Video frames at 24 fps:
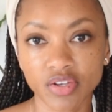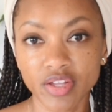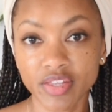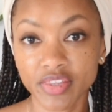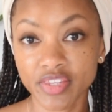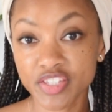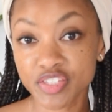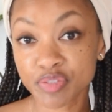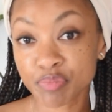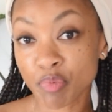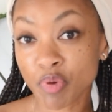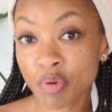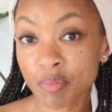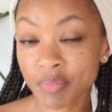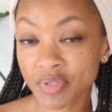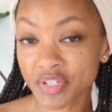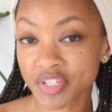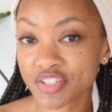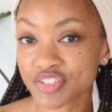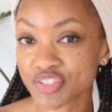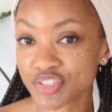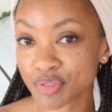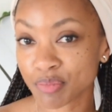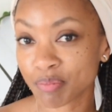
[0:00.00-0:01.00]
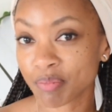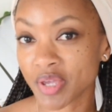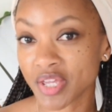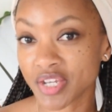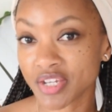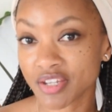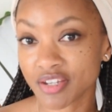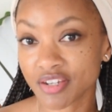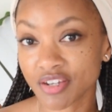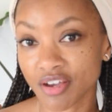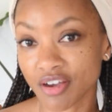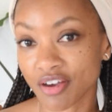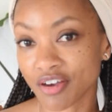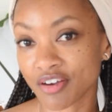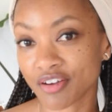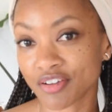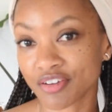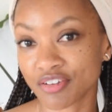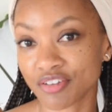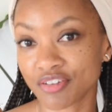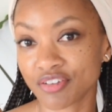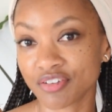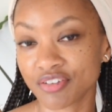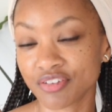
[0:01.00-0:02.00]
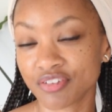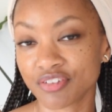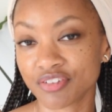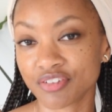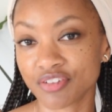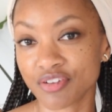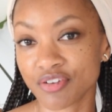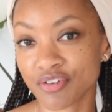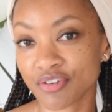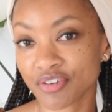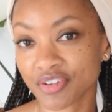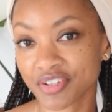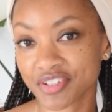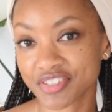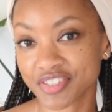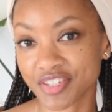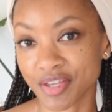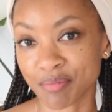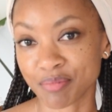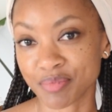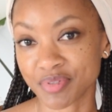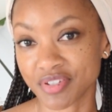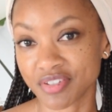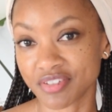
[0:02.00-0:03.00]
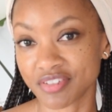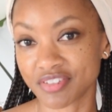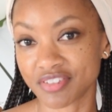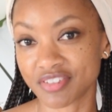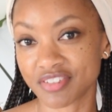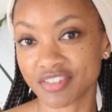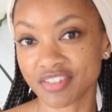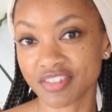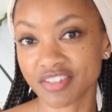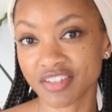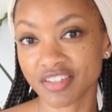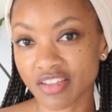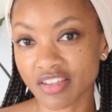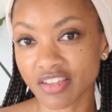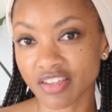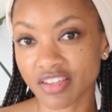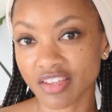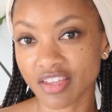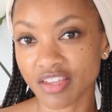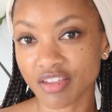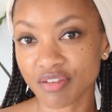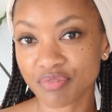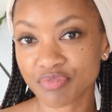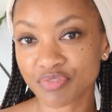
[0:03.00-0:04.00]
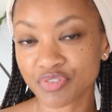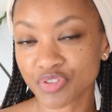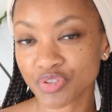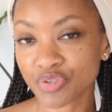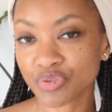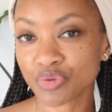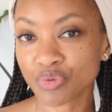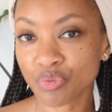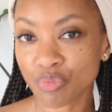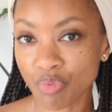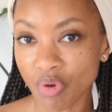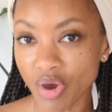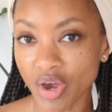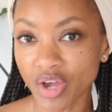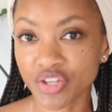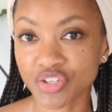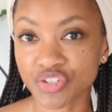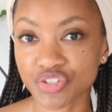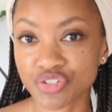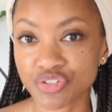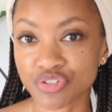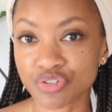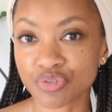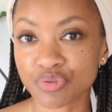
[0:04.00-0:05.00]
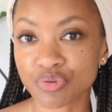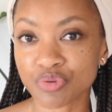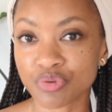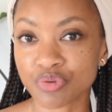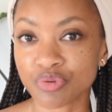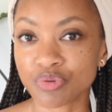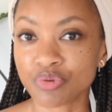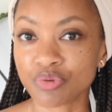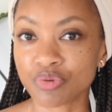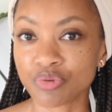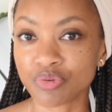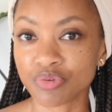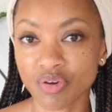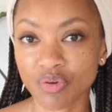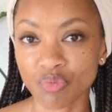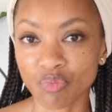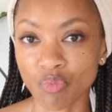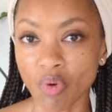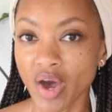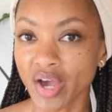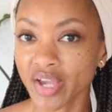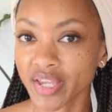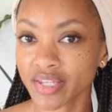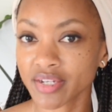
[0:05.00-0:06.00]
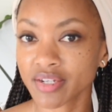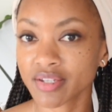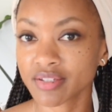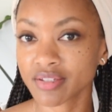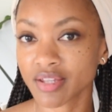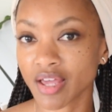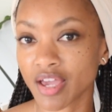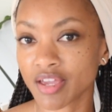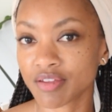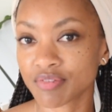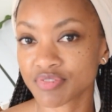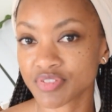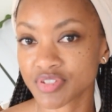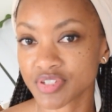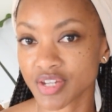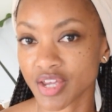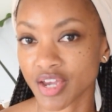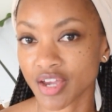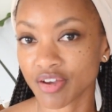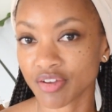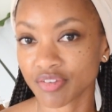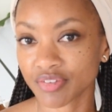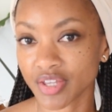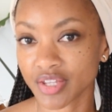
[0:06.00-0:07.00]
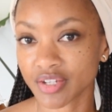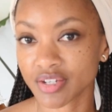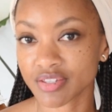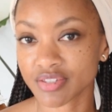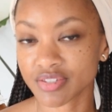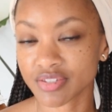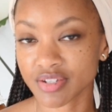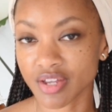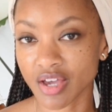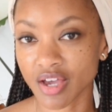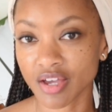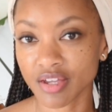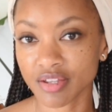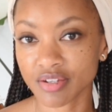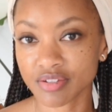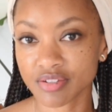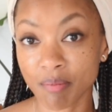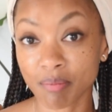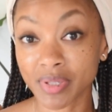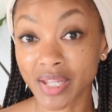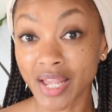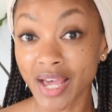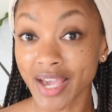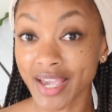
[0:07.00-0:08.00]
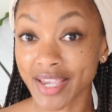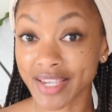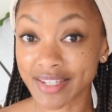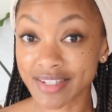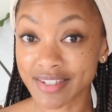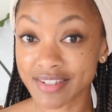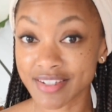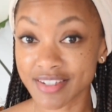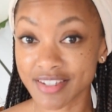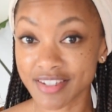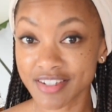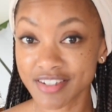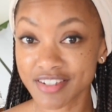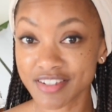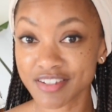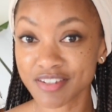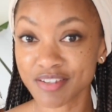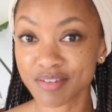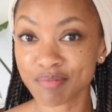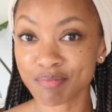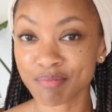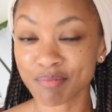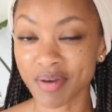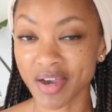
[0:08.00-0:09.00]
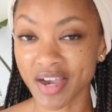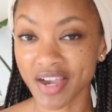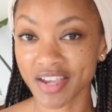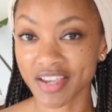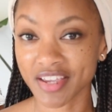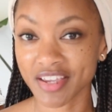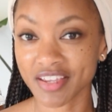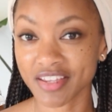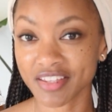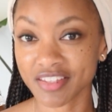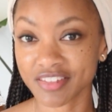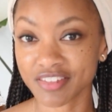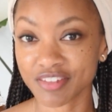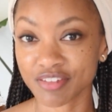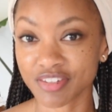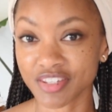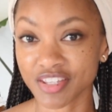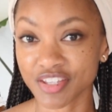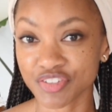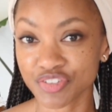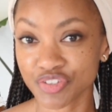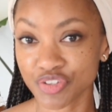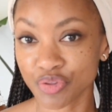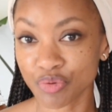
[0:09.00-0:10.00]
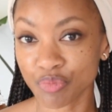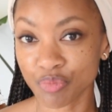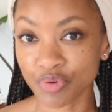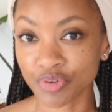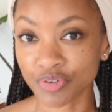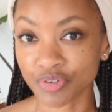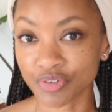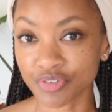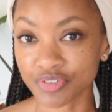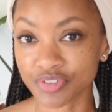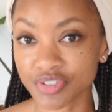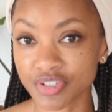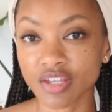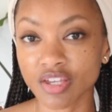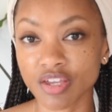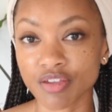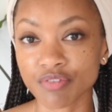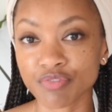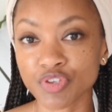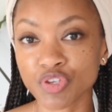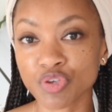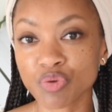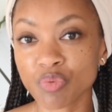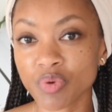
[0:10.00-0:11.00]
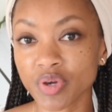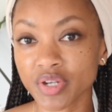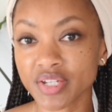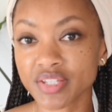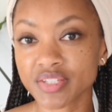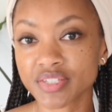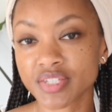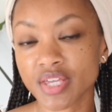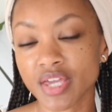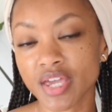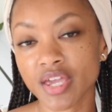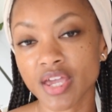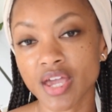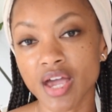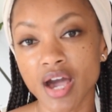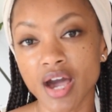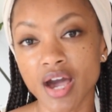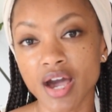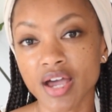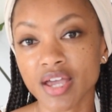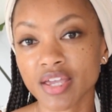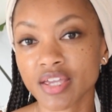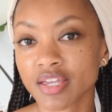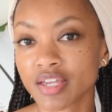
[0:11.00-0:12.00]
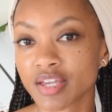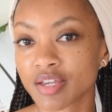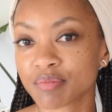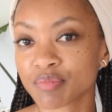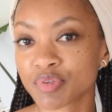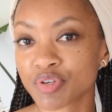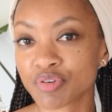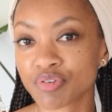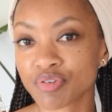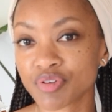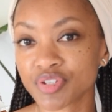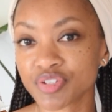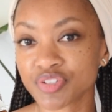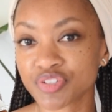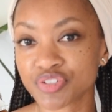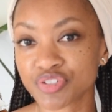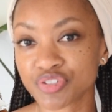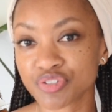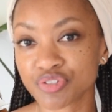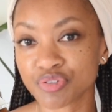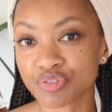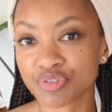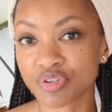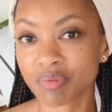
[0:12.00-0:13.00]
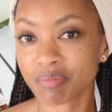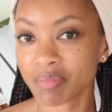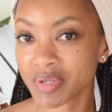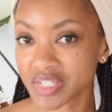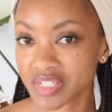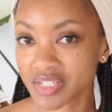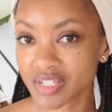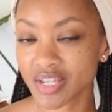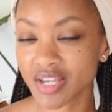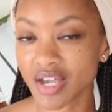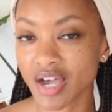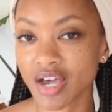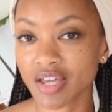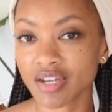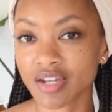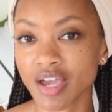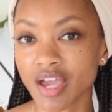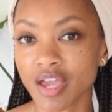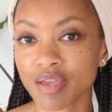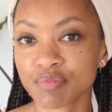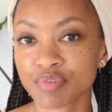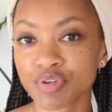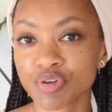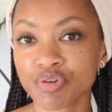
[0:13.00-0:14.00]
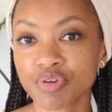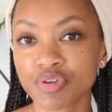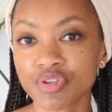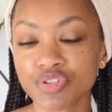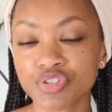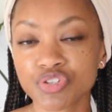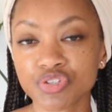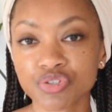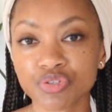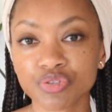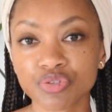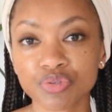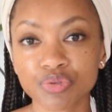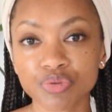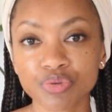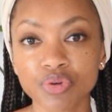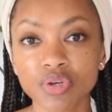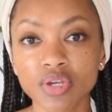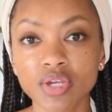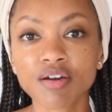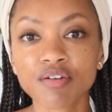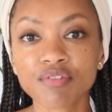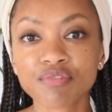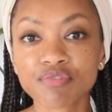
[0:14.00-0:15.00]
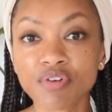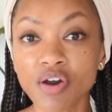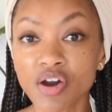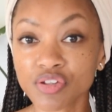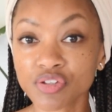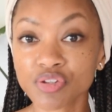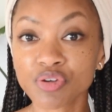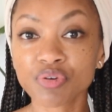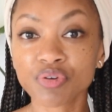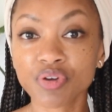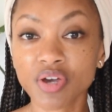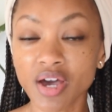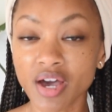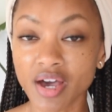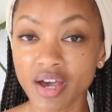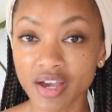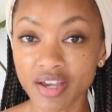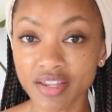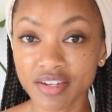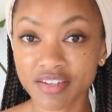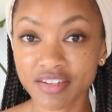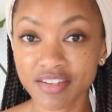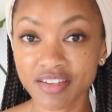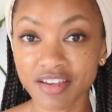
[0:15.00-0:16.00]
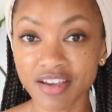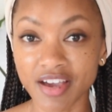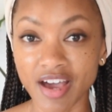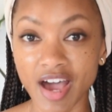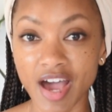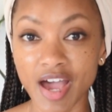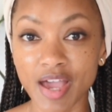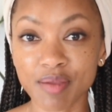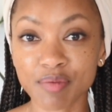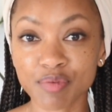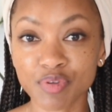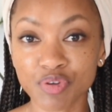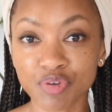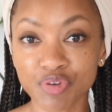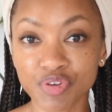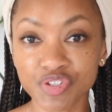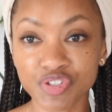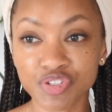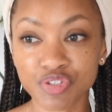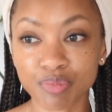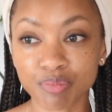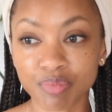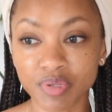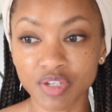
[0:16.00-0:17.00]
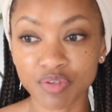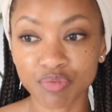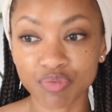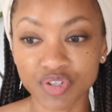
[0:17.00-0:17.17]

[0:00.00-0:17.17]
This moment is dependent on your acceptance. If you want to walk in a lifestyle that is not blinded by the things of the world, if you want to say, I am going to commit to God, I'm going to follow God, I'm going to be